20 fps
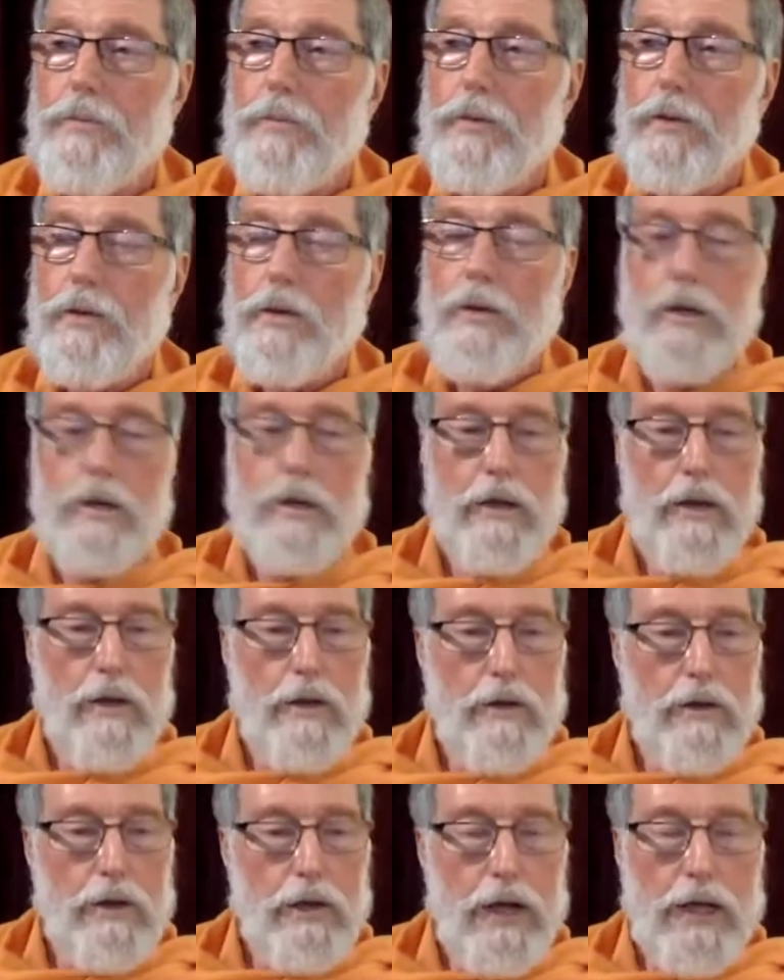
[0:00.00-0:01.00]
The
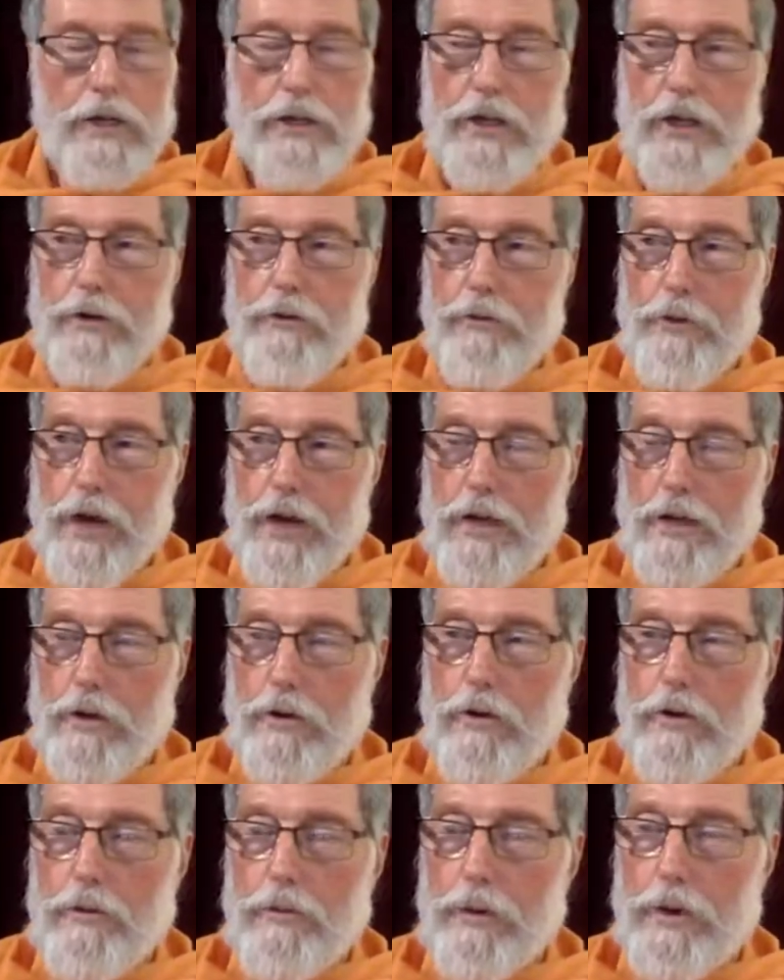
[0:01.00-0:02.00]
creation event
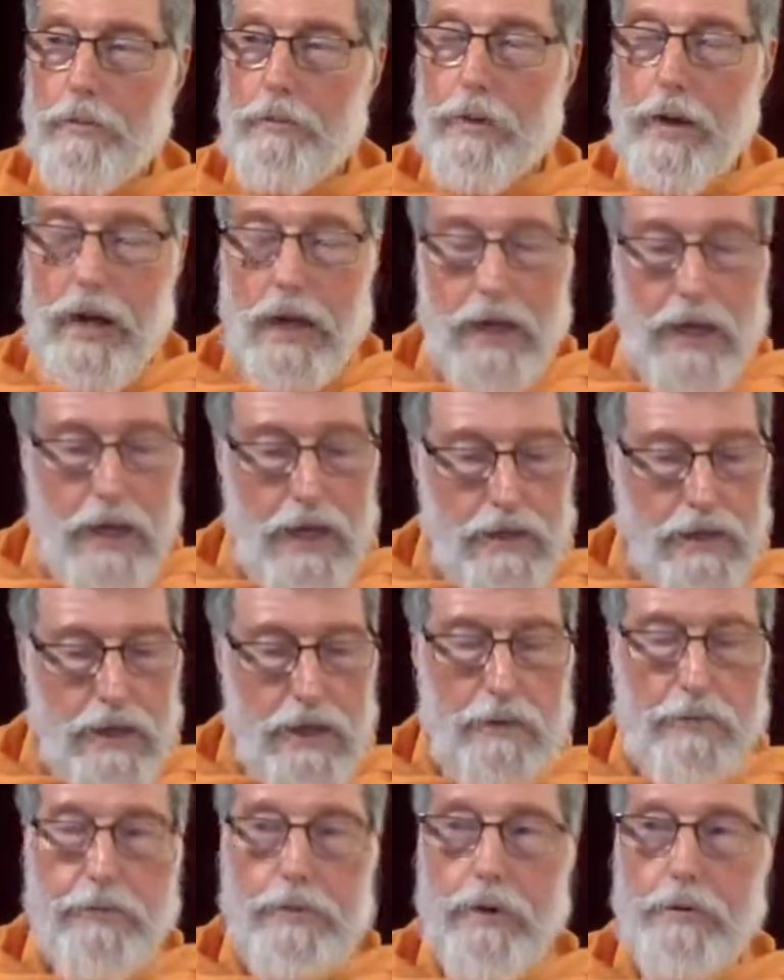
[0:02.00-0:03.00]
called the Big Bang has
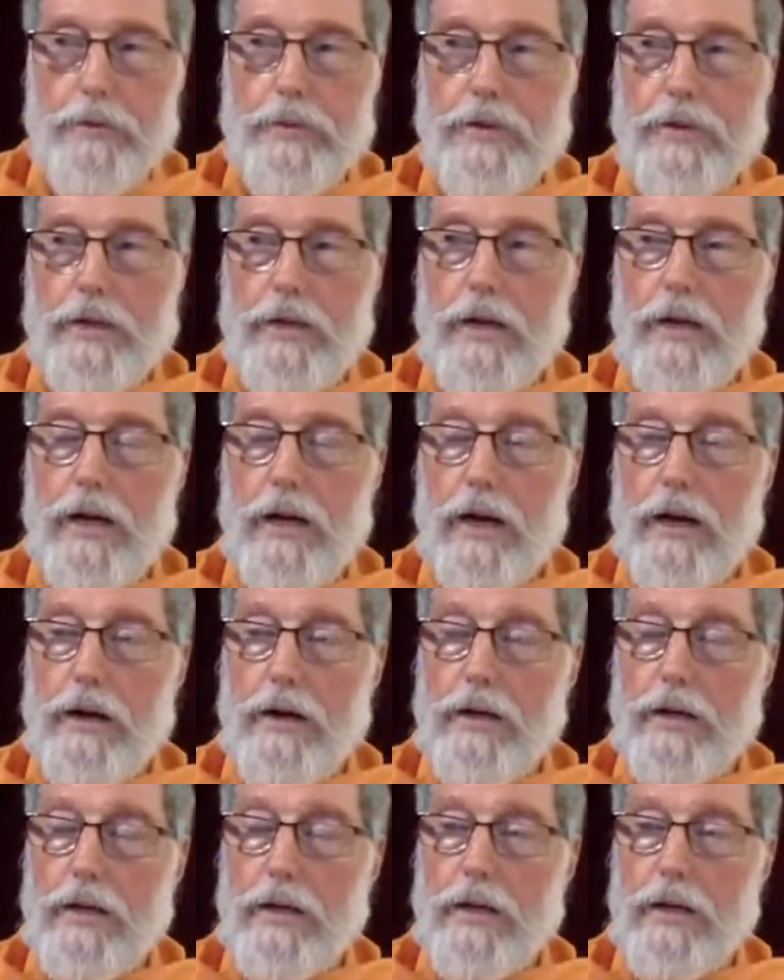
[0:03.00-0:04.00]
come from a
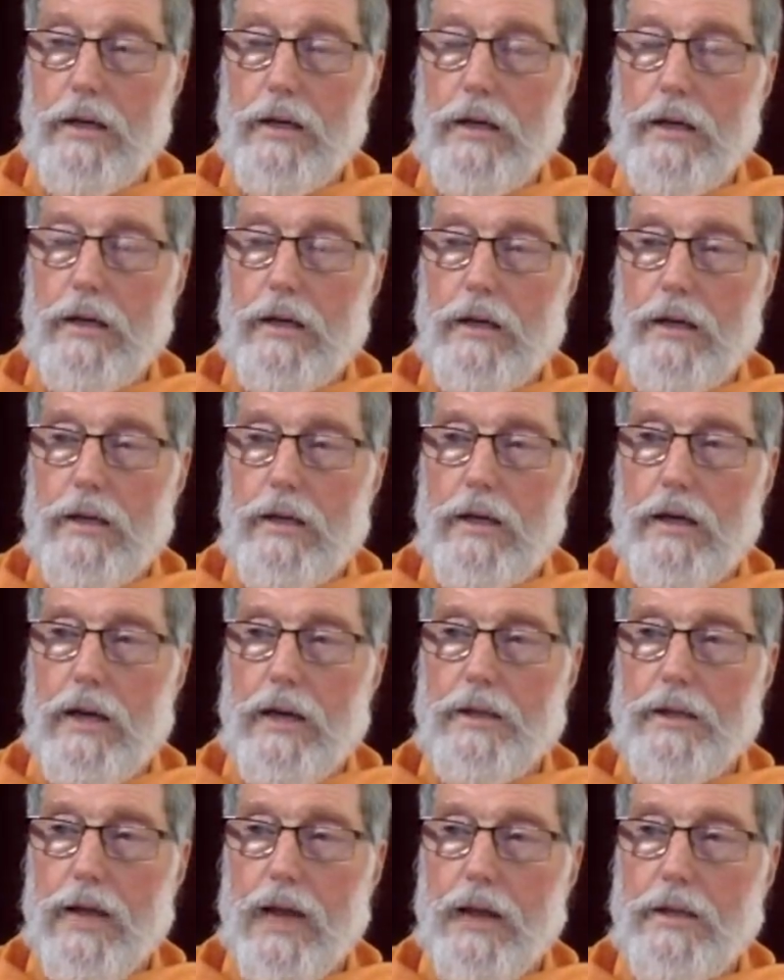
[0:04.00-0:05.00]
singularity,
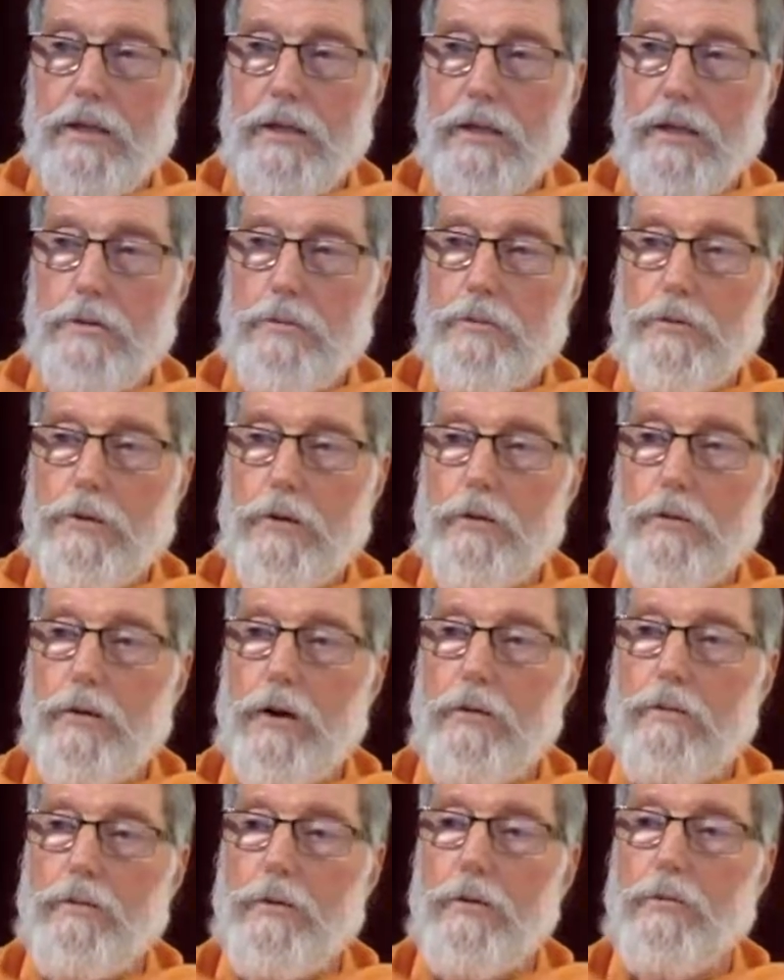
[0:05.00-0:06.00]
and that seems to have
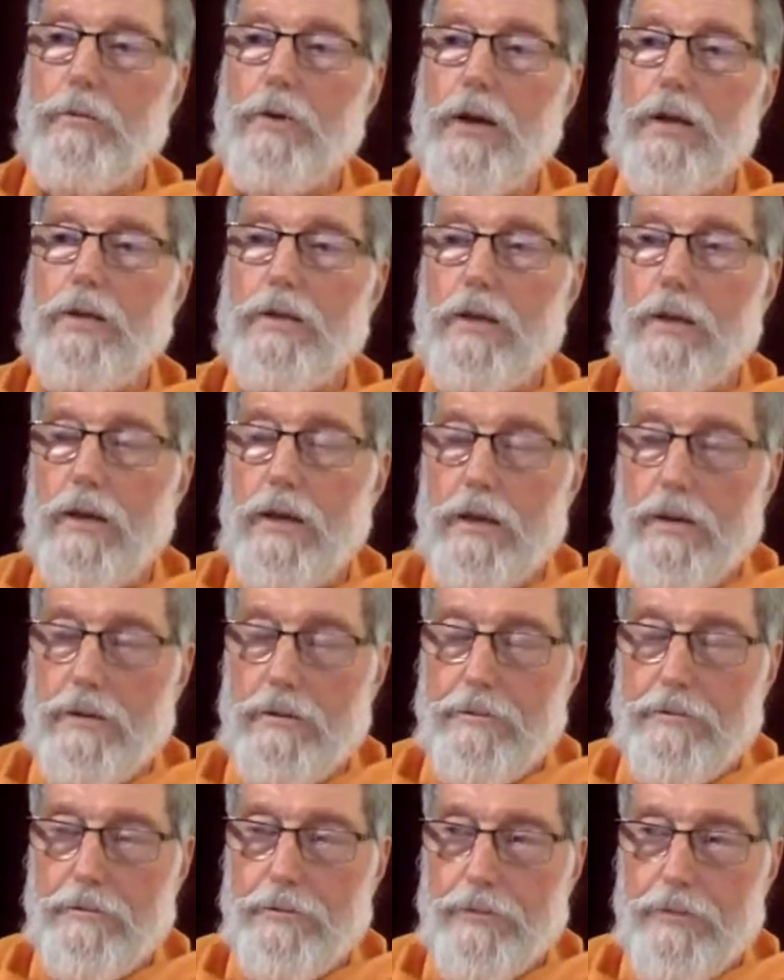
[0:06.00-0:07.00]
come from nothing.
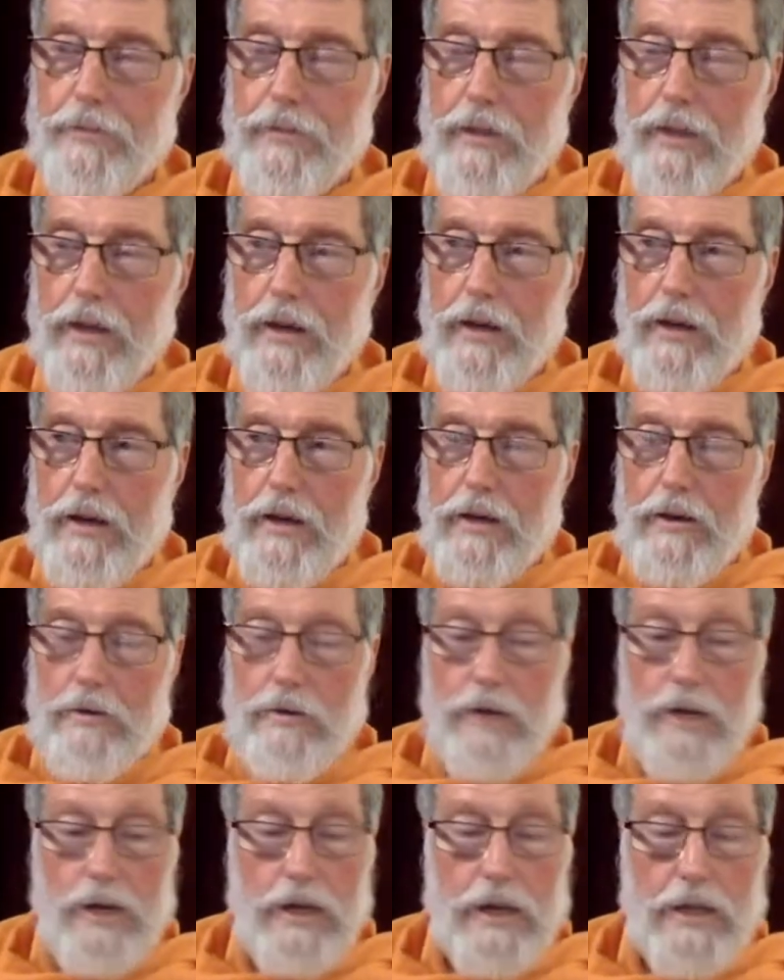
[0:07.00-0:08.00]

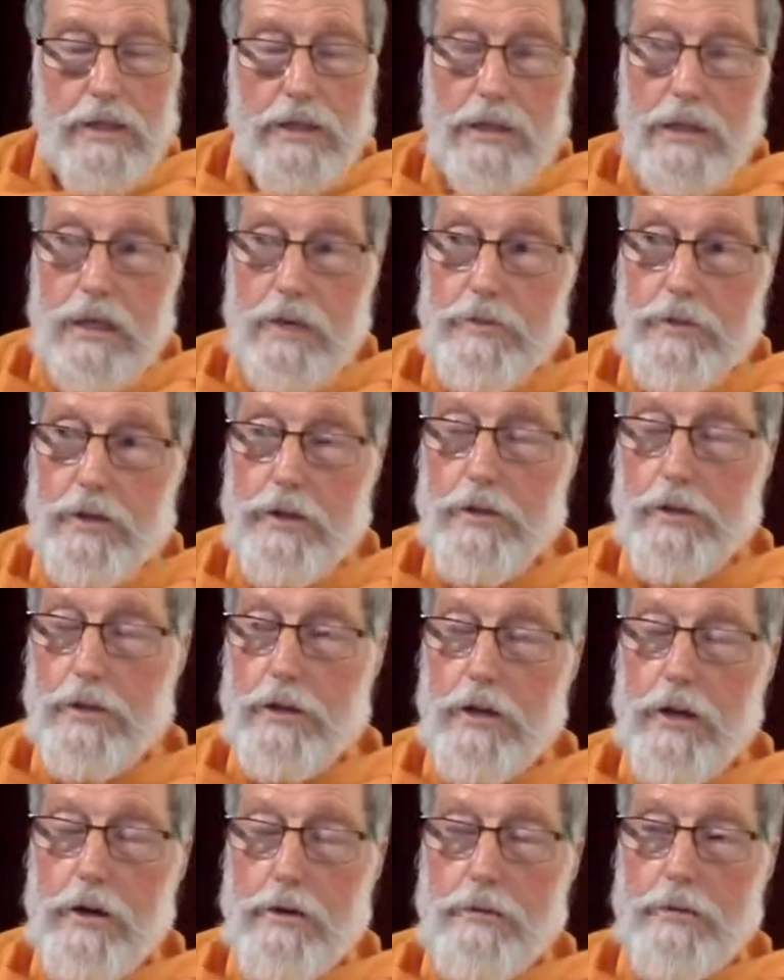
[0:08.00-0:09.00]
Realizing the
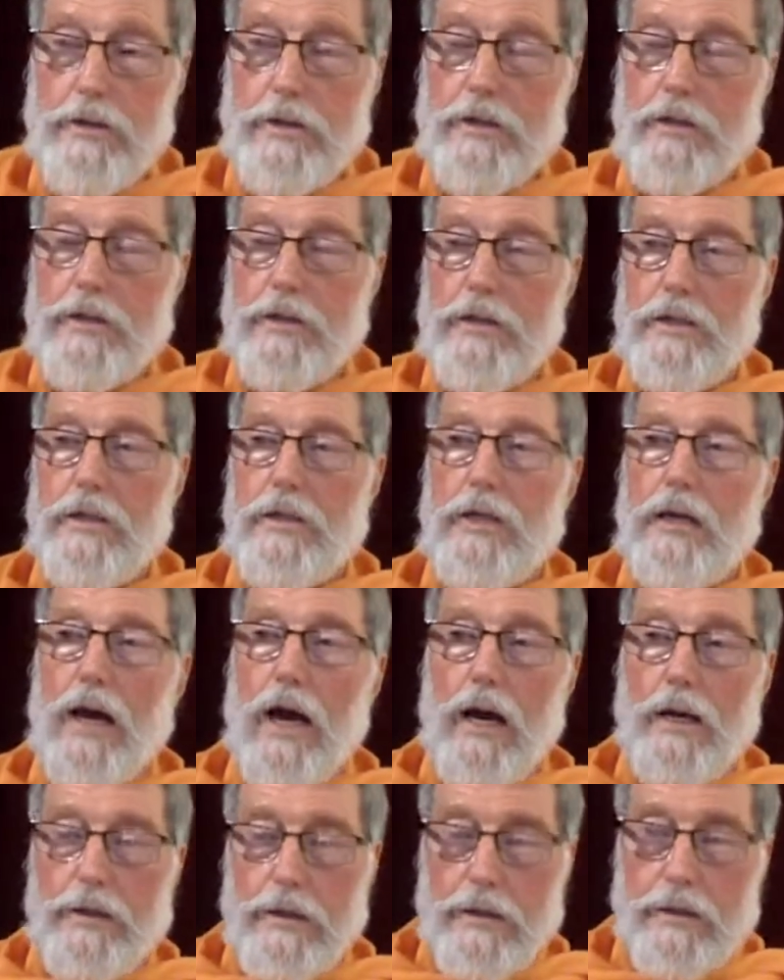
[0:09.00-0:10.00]
absurdity of it,
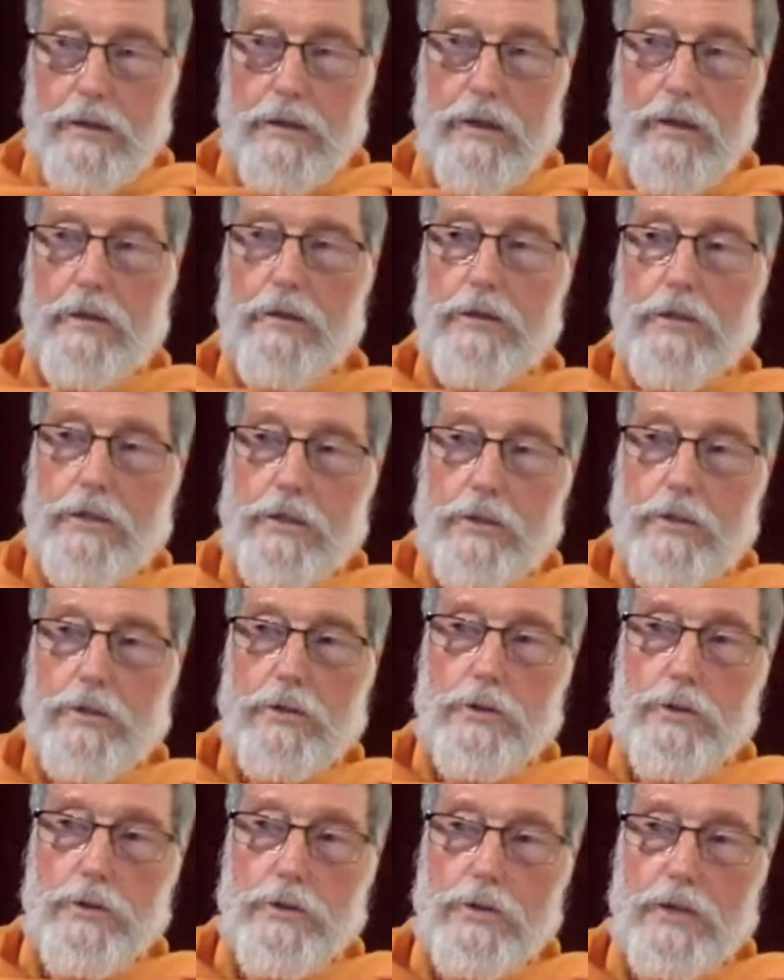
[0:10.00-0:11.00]
other theories to
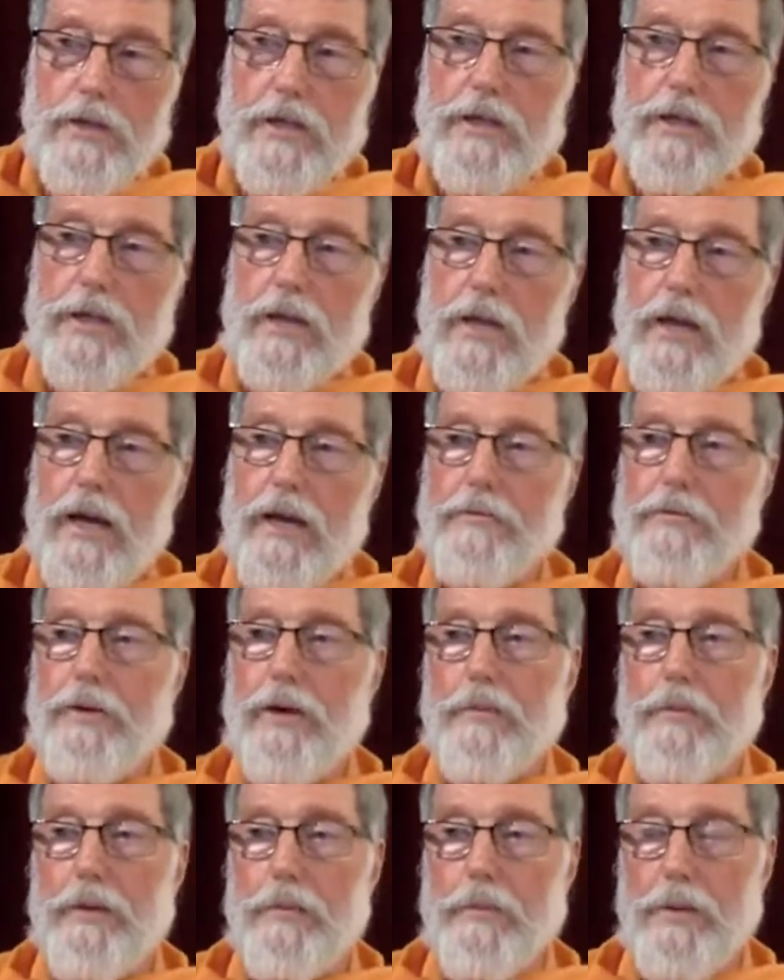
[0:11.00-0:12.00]
do with it have
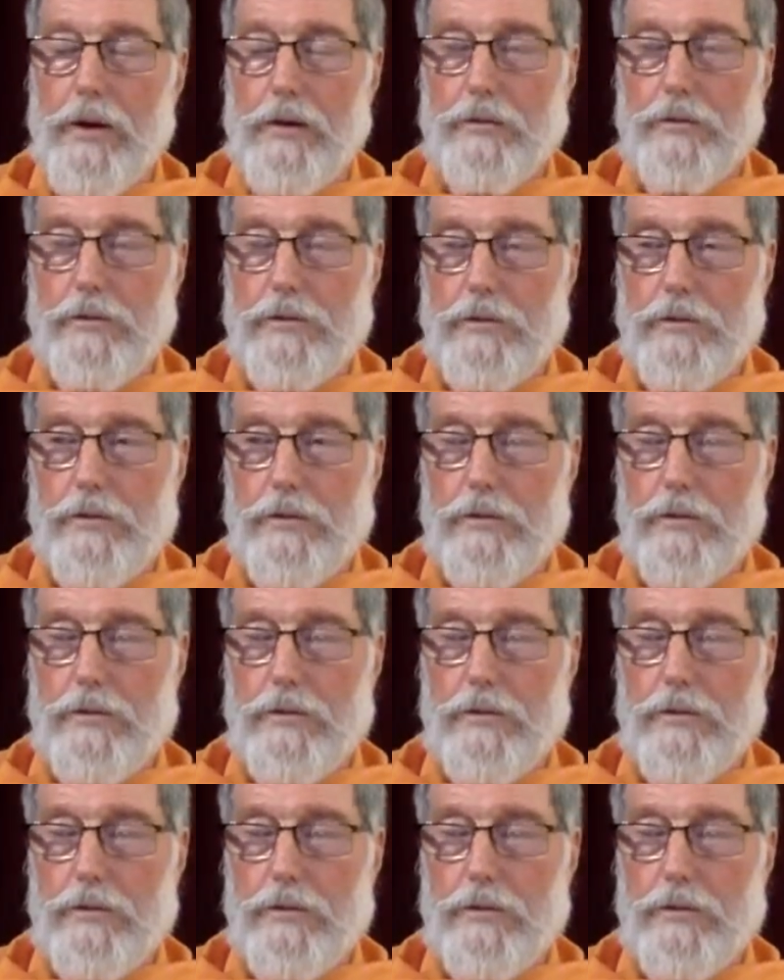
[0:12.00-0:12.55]
come about.